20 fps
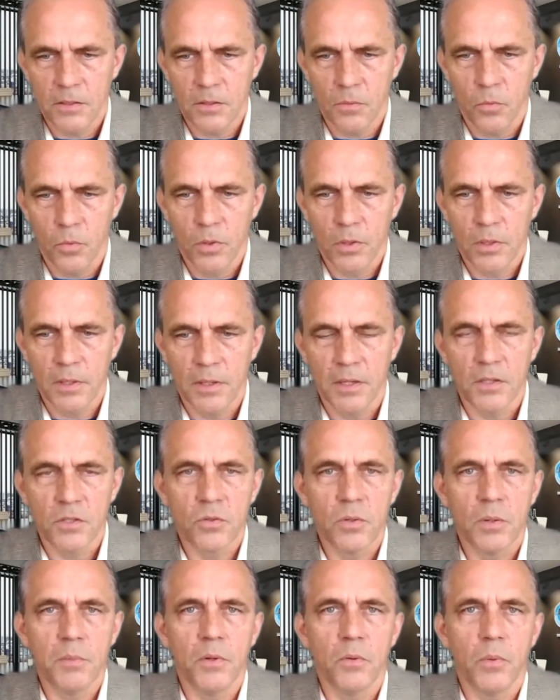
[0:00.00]
working
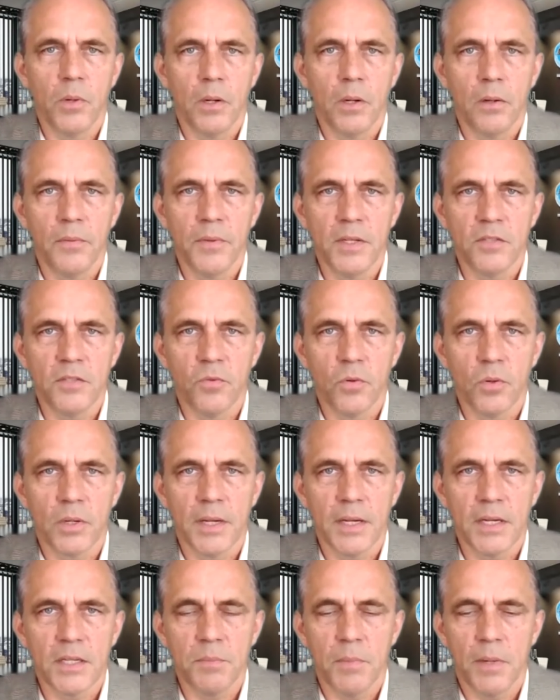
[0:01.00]
extremely well on these
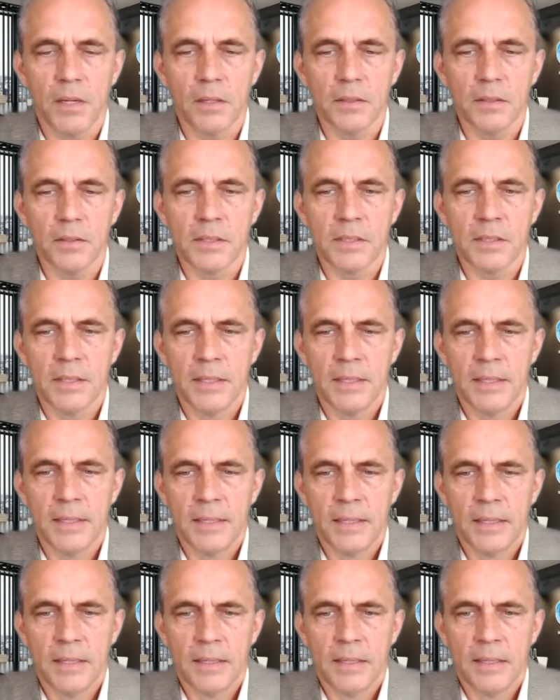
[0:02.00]
forecast models.
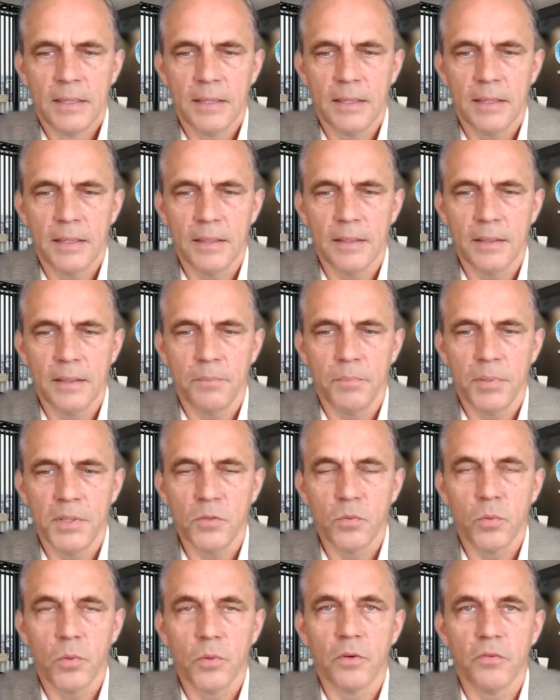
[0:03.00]

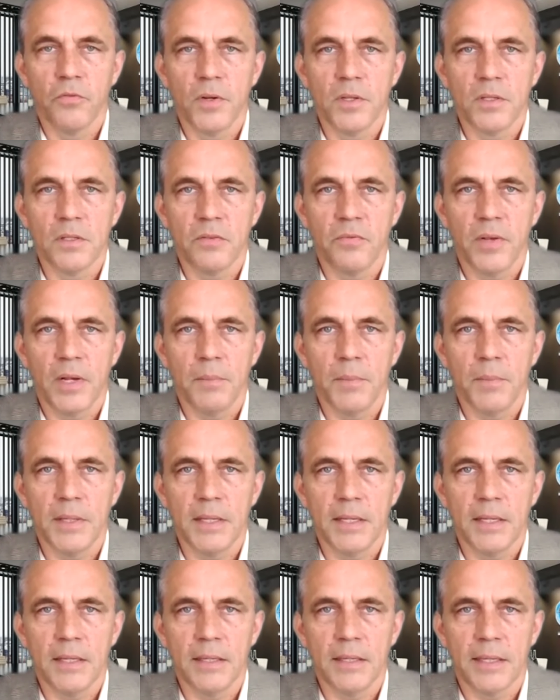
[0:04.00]
Please warn your friends and
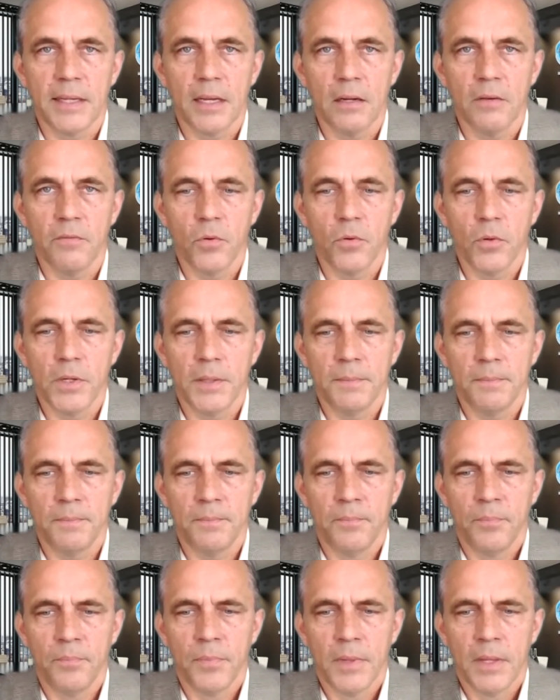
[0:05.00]
family in California,
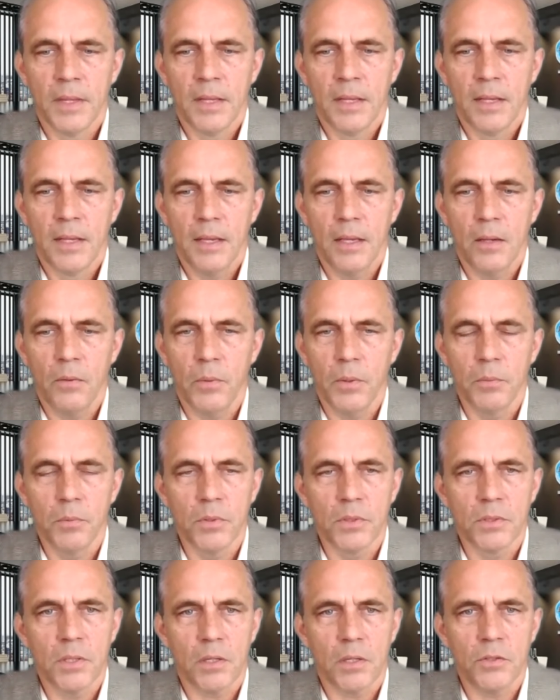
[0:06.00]
and we
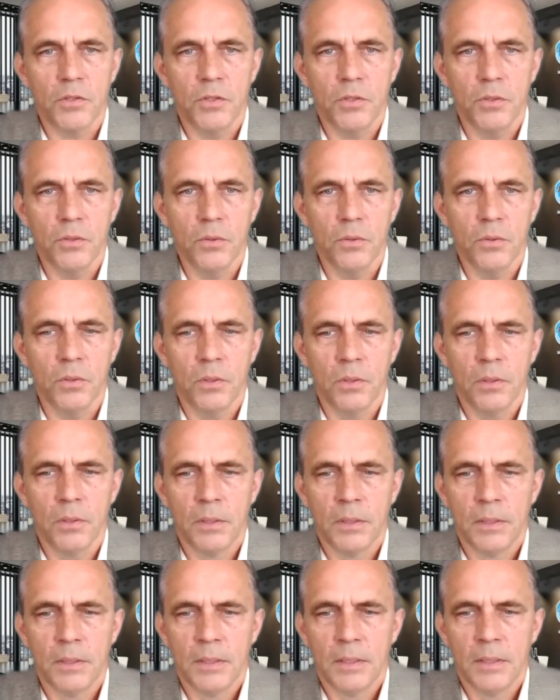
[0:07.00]
will talk to you
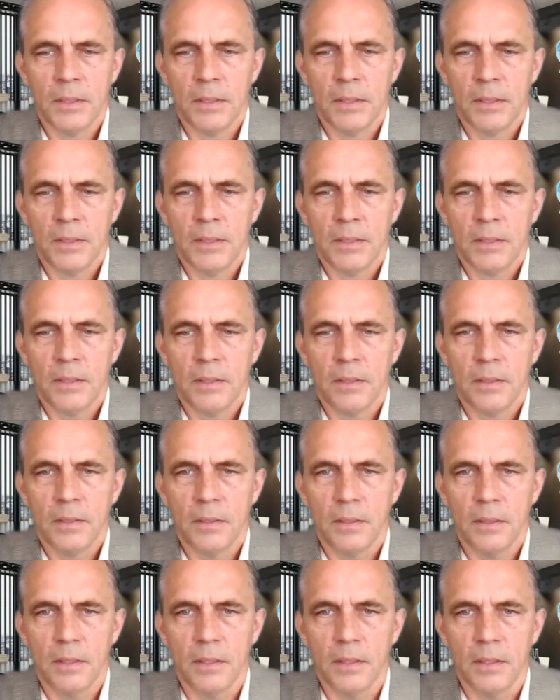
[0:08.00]

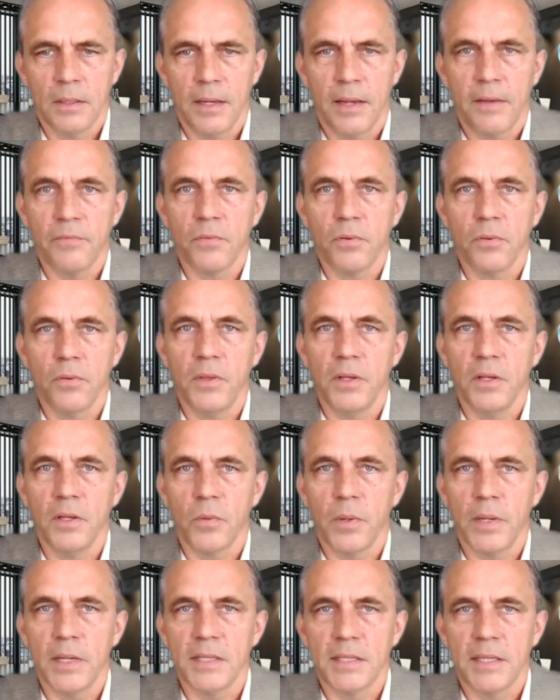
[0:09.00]
after the
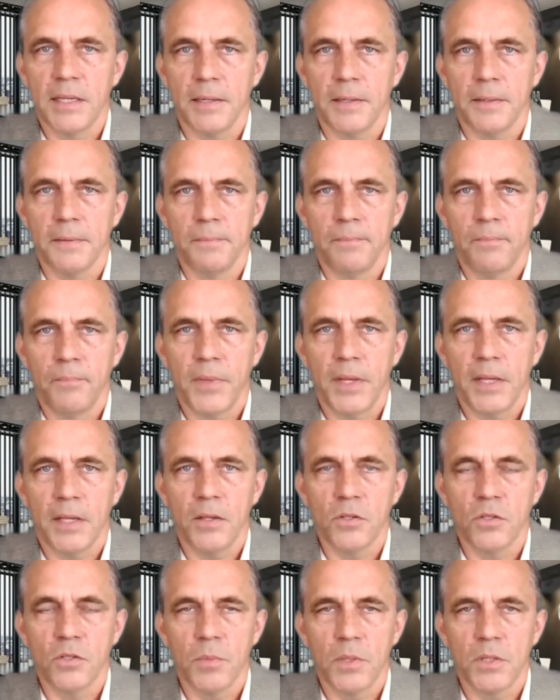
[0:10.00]
quakes hit.
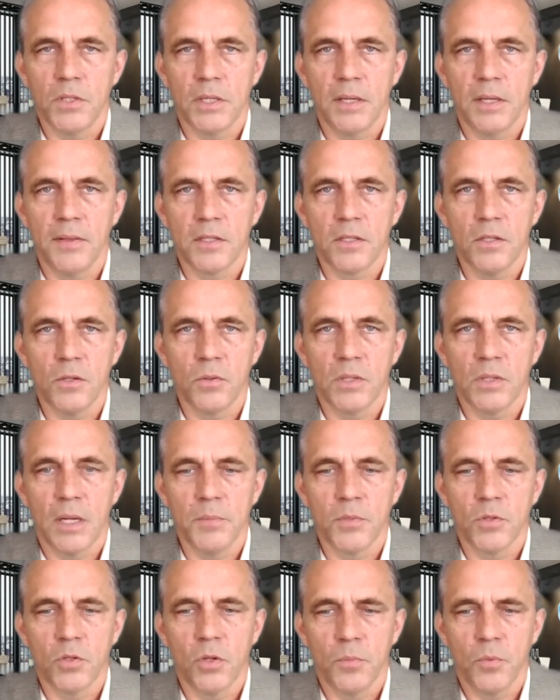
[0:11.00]
Thank you so much again. This is Luke
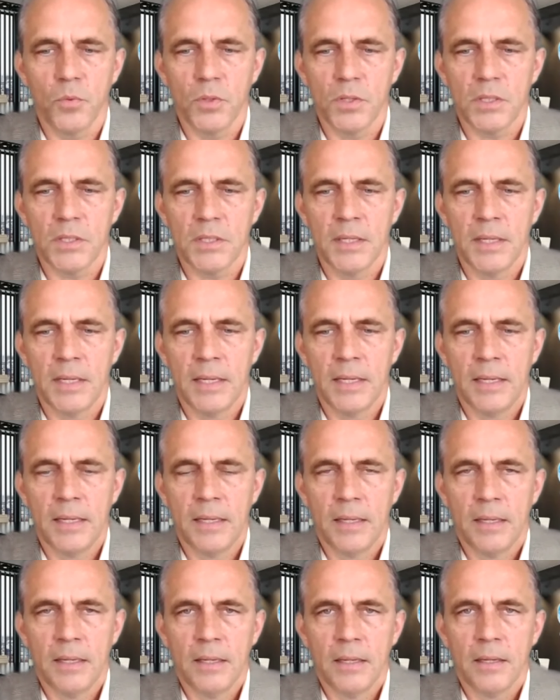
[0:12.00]
Thomas Holmquist,
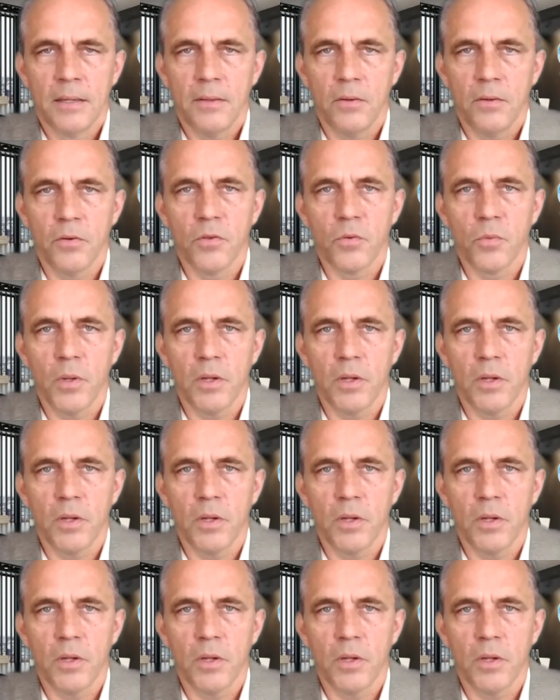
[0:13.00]
the Earthquake.